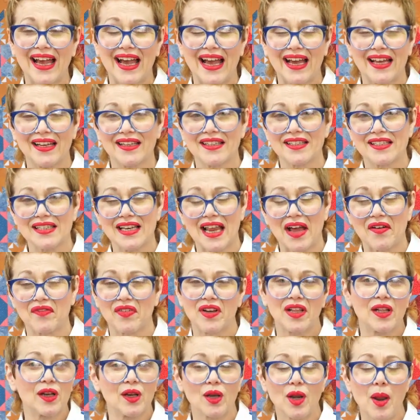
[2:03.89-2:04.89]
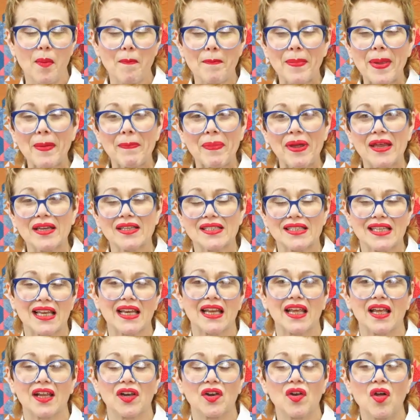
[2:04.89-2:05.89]
and have little lumpy bits
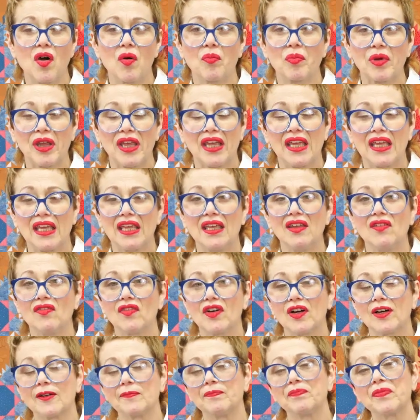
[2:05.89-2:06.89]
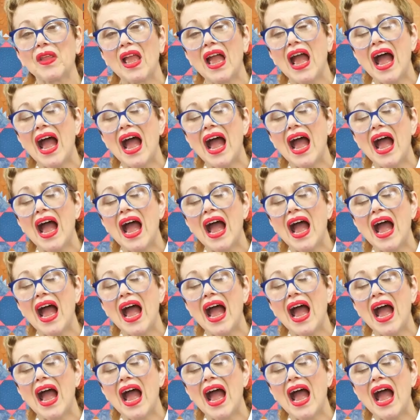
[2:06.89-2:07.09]
in it, not be even,